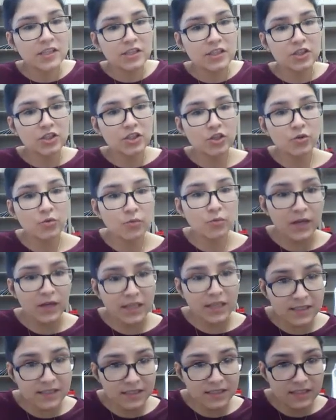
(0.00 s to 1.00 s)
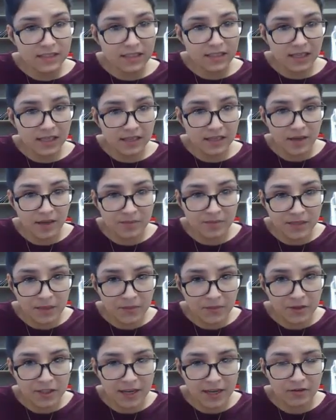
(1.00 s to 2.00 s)
Do we see, thumbs up or
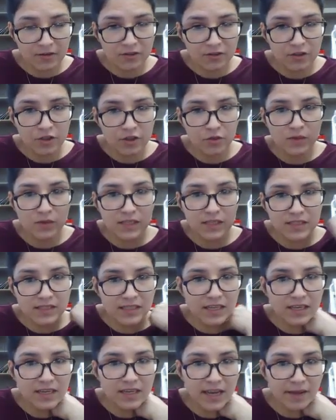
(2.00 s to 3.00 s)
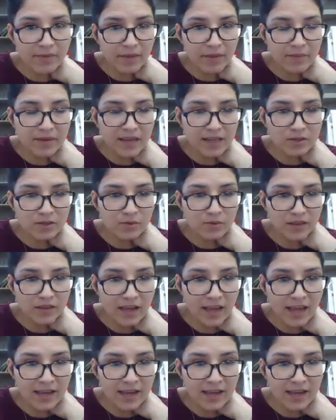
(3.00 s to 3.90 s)
down, do we see a name that begins with A?